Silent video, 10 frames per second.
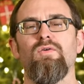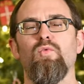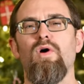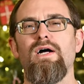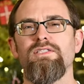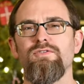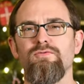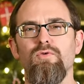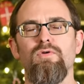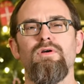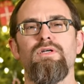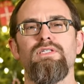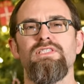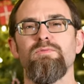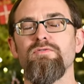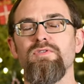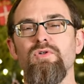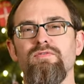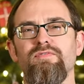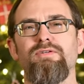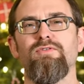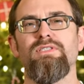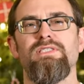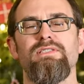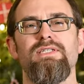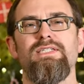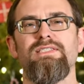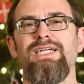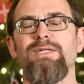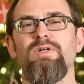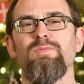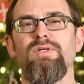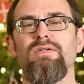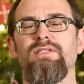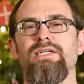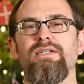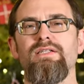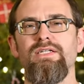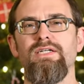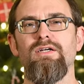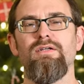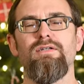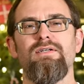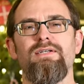watch for some of your favorites as they come up here at the end of the year.